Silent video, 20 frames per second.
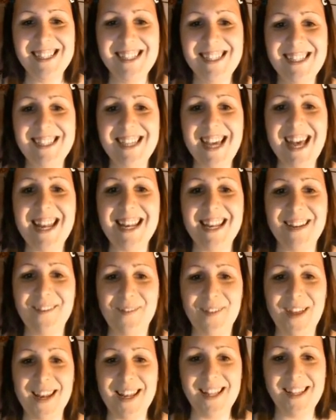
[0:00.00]
Jen
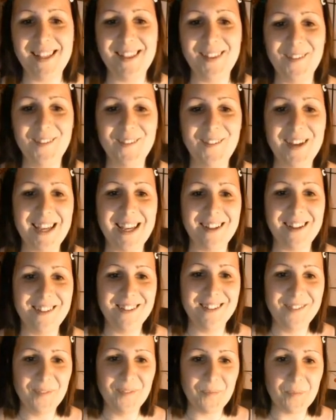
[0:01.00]
invented the wheel.